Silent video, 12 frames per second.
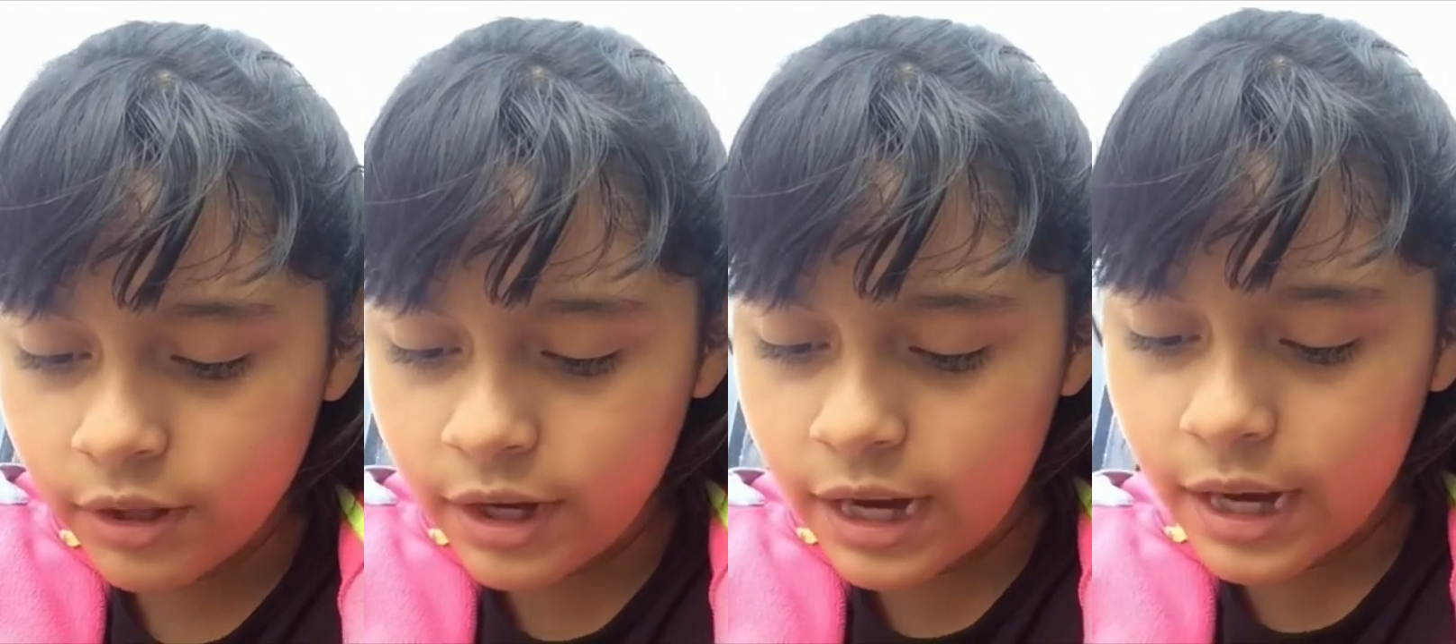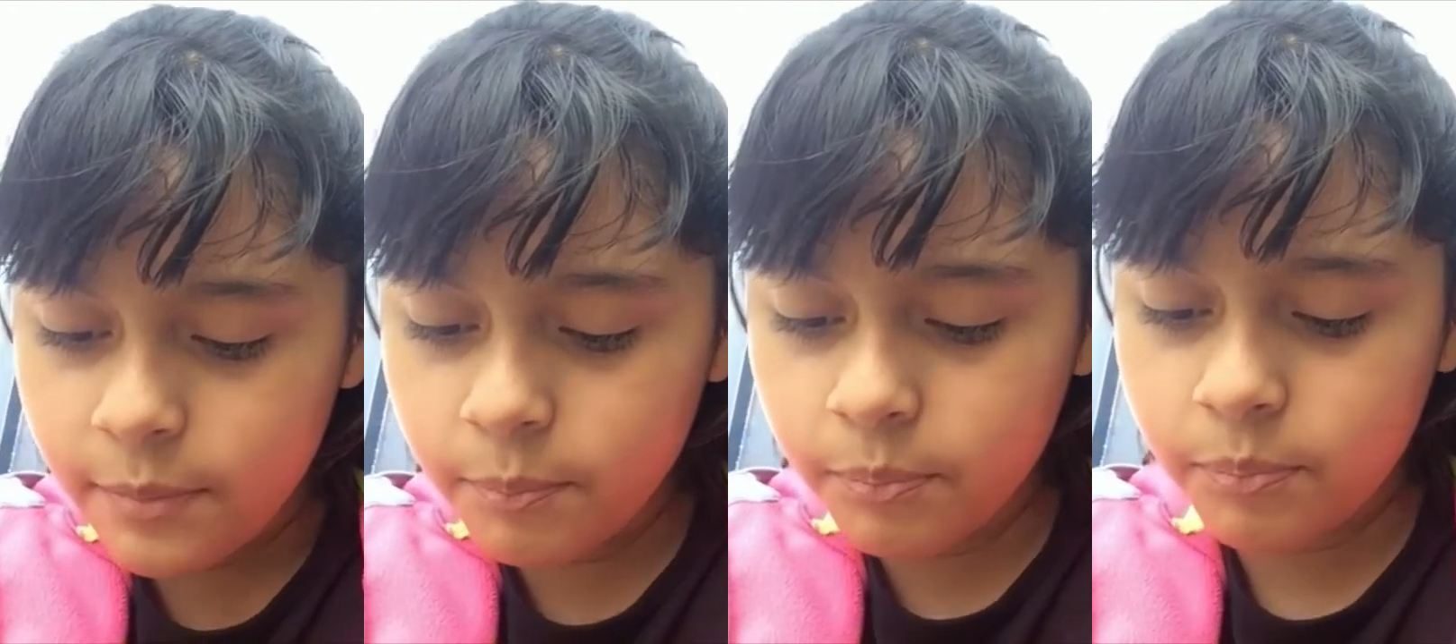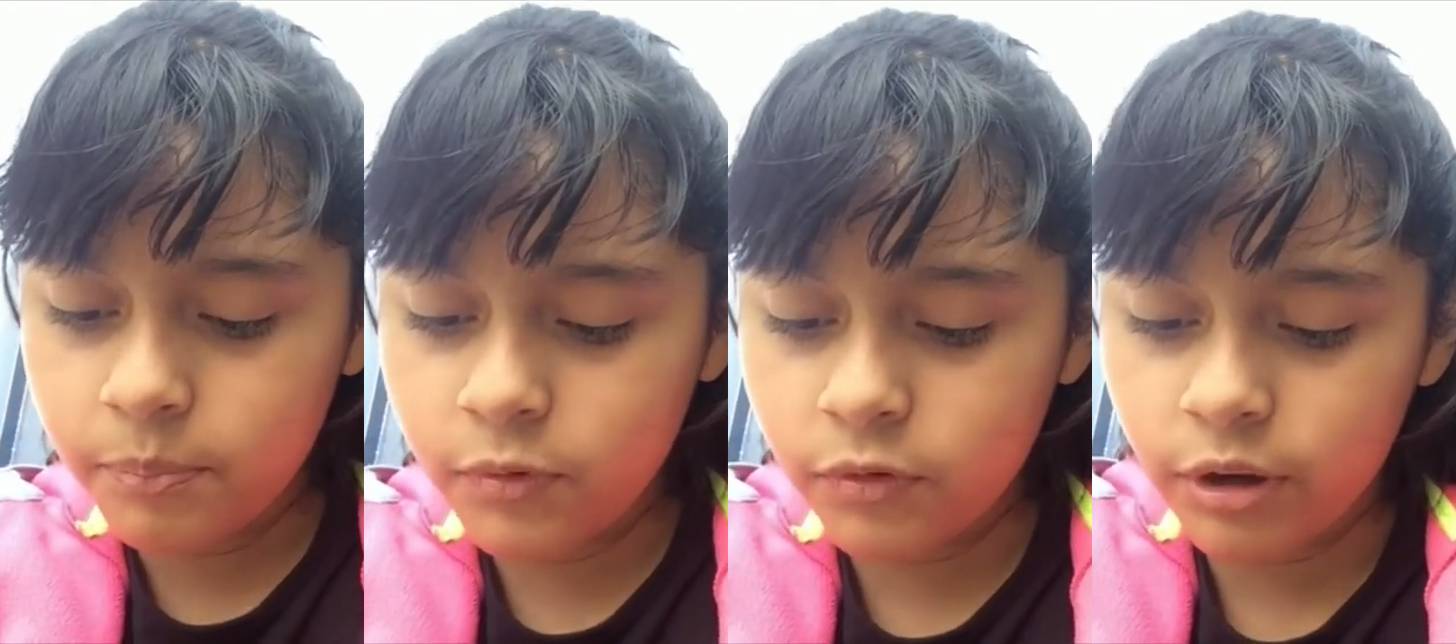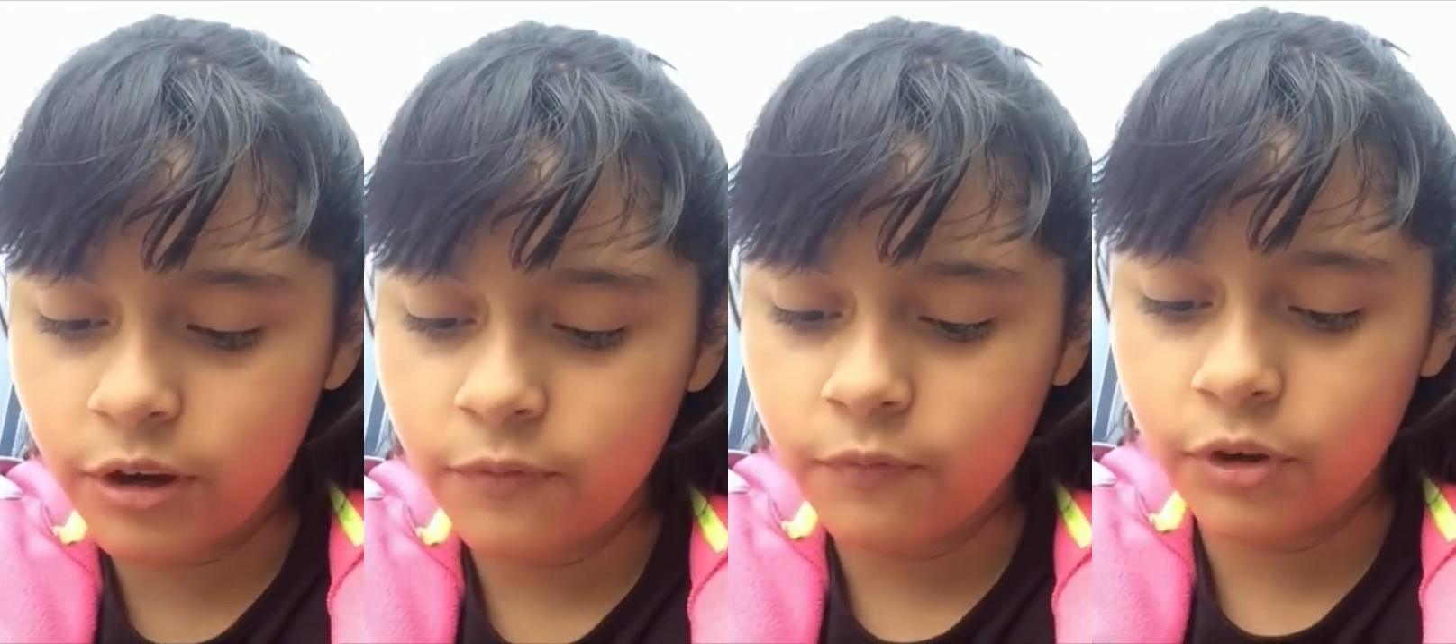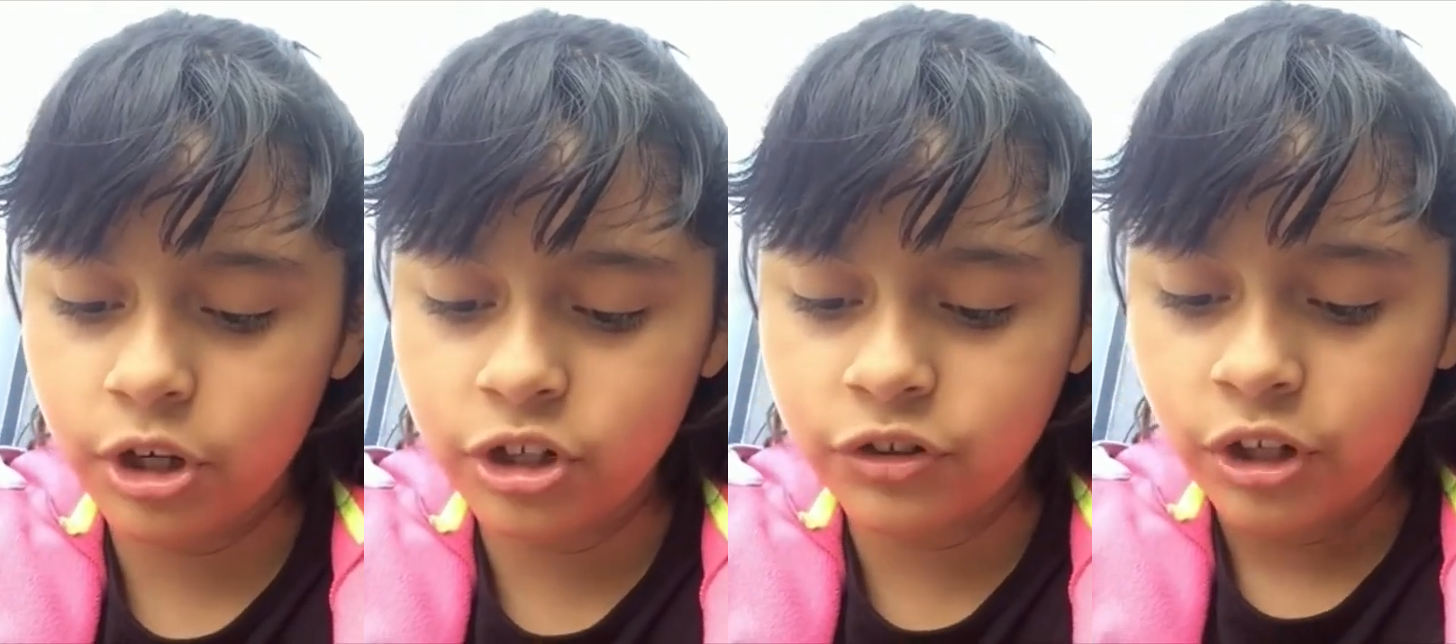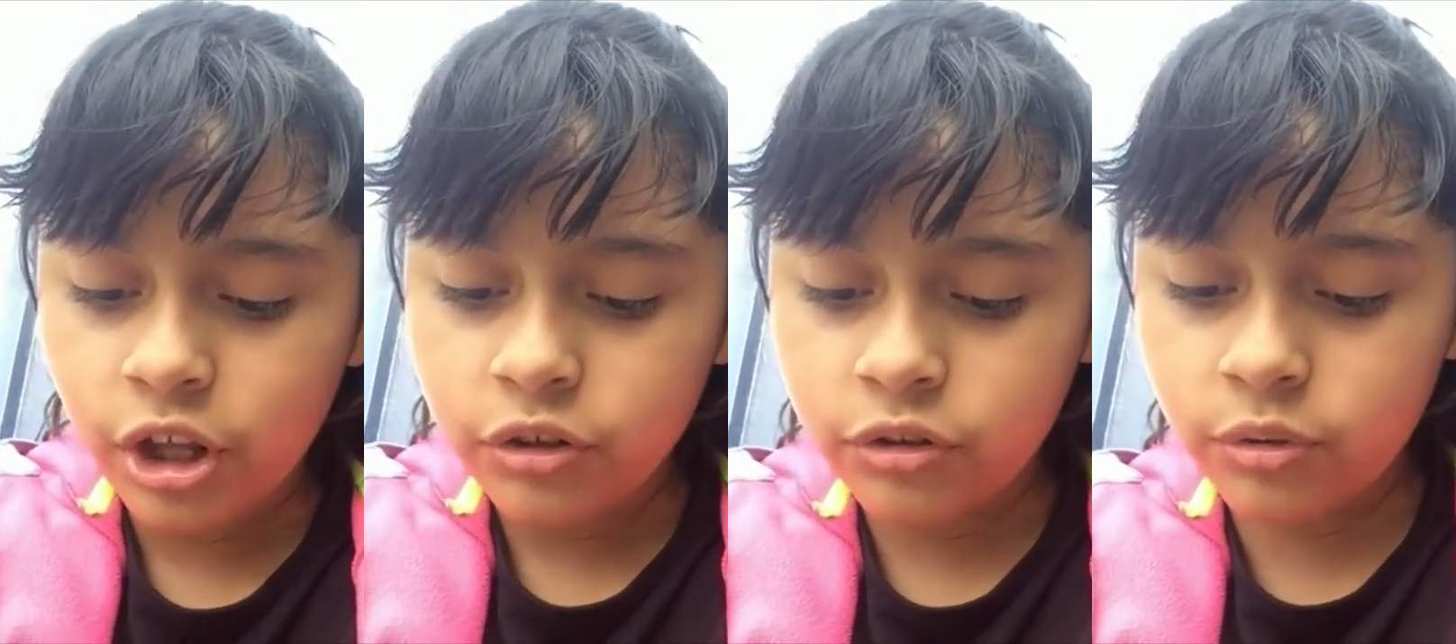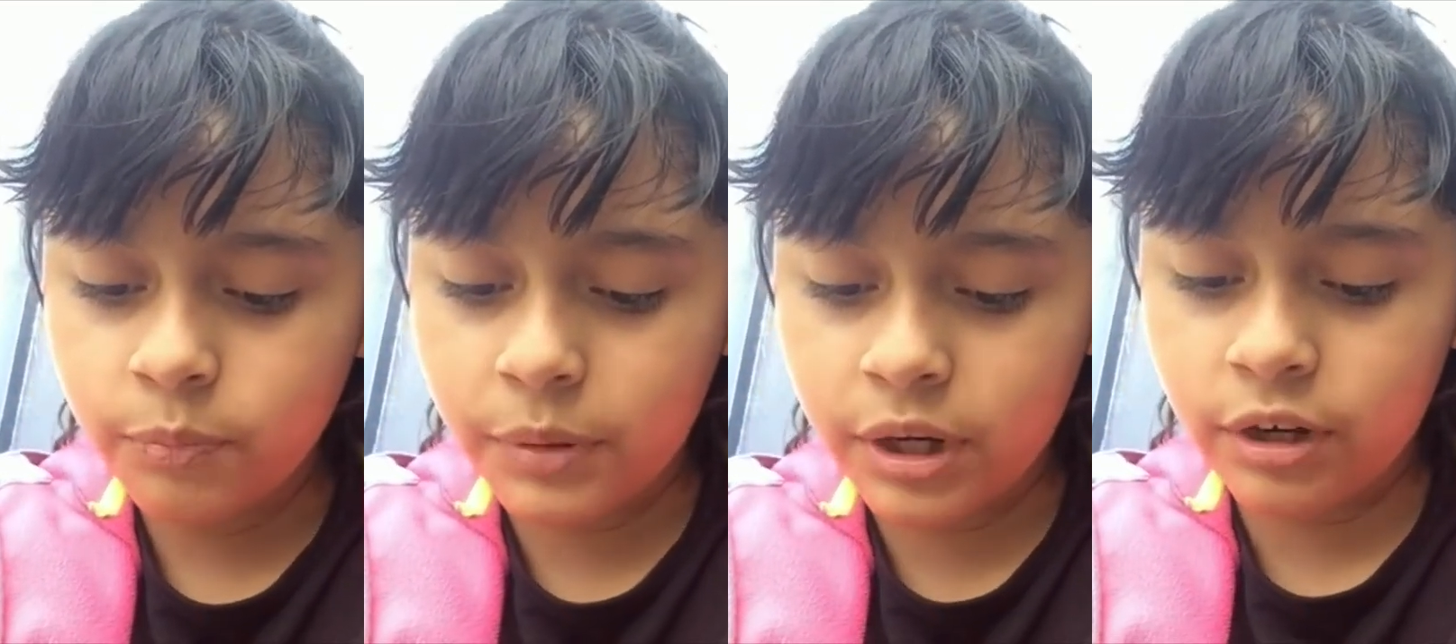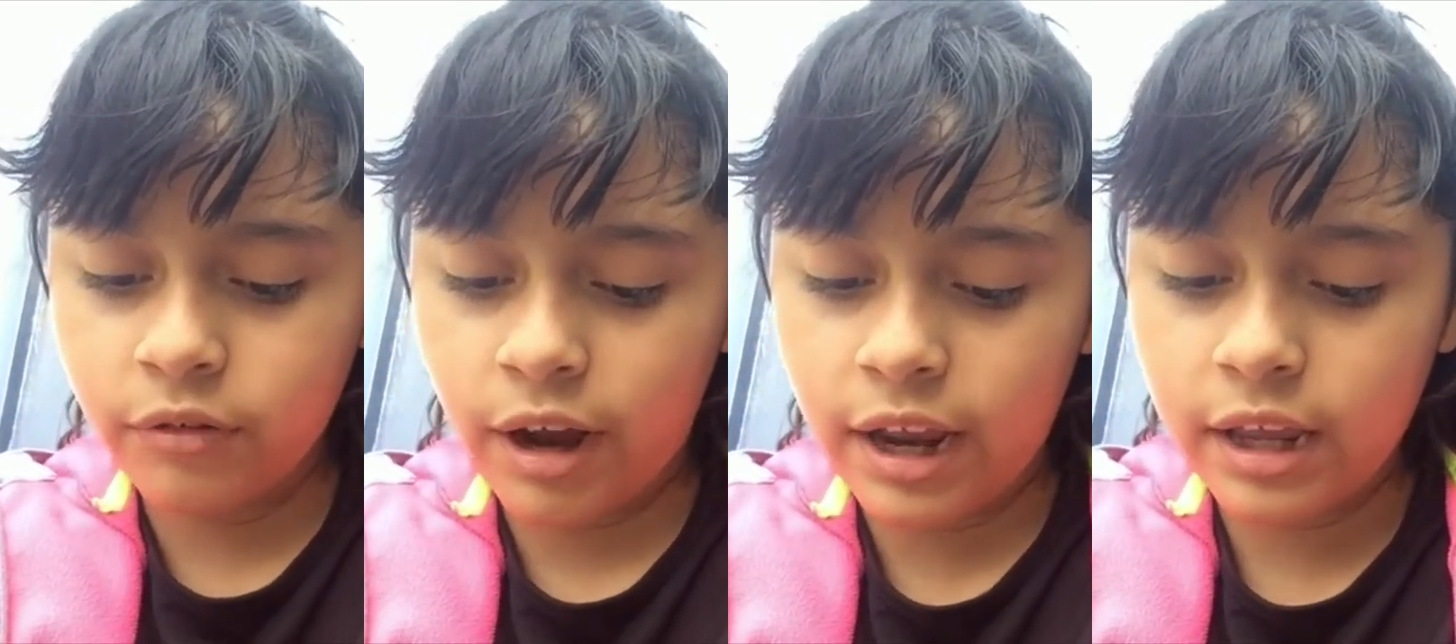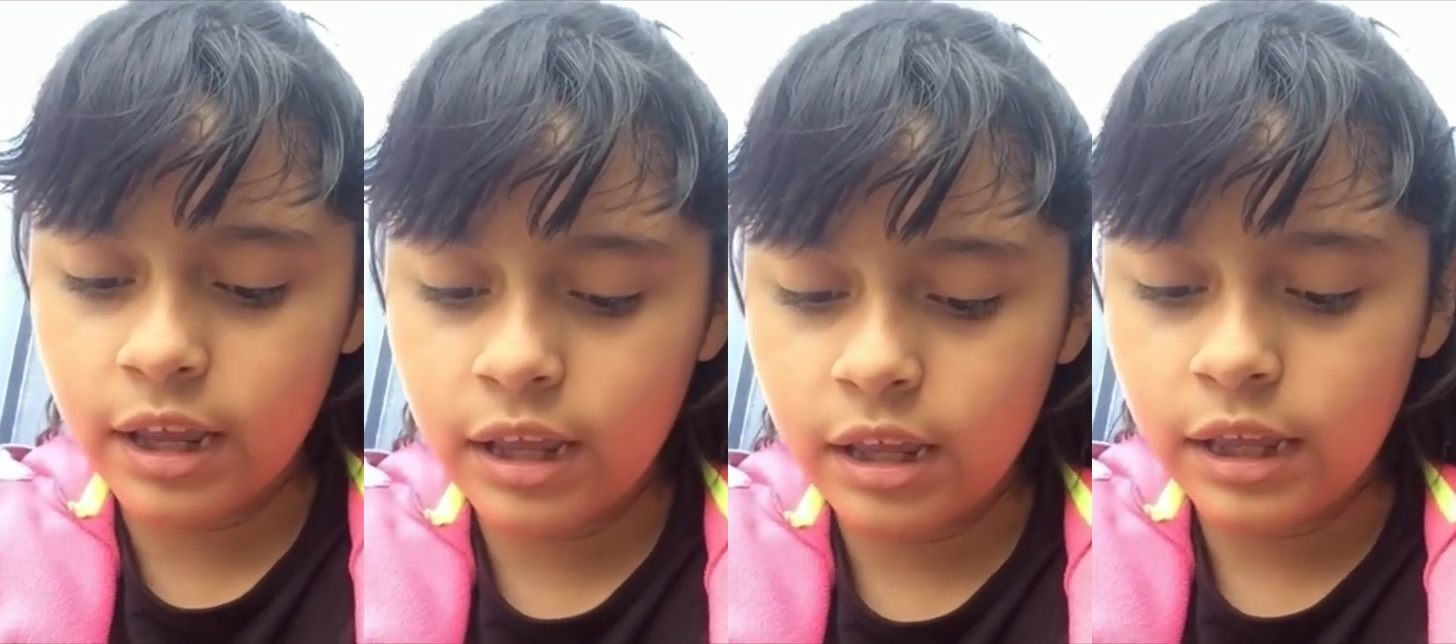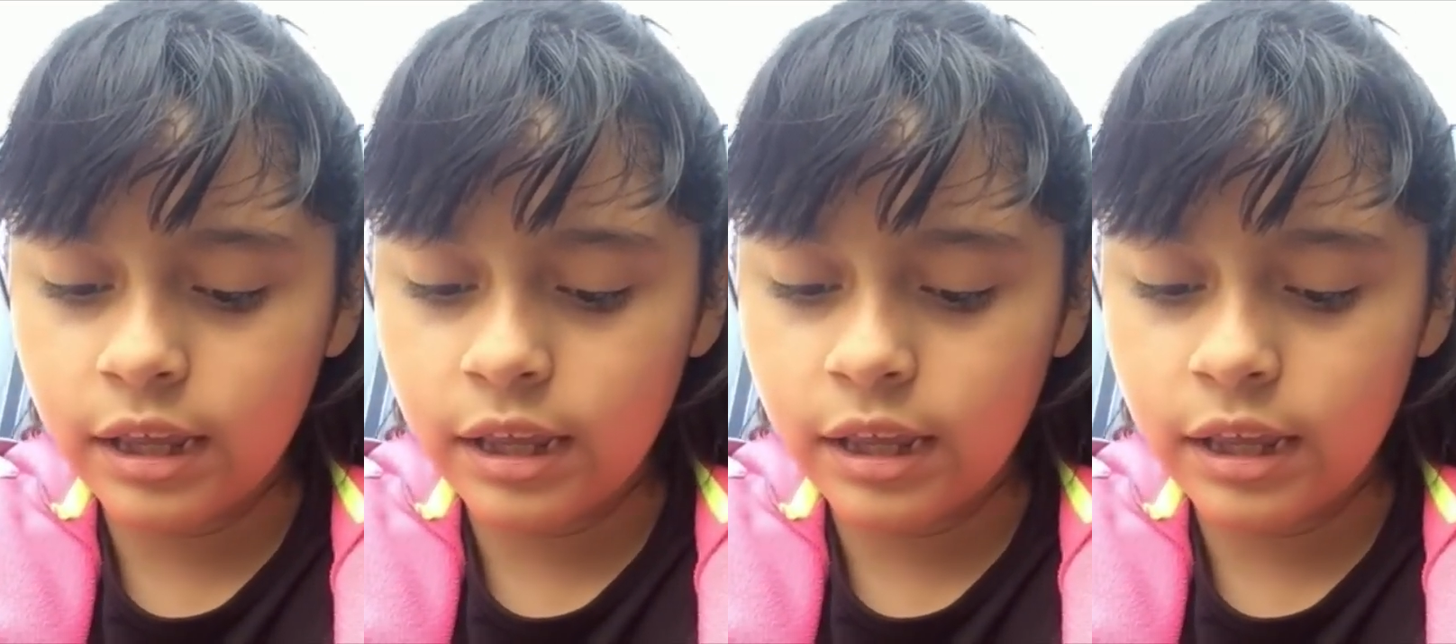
The name refers to Paraguay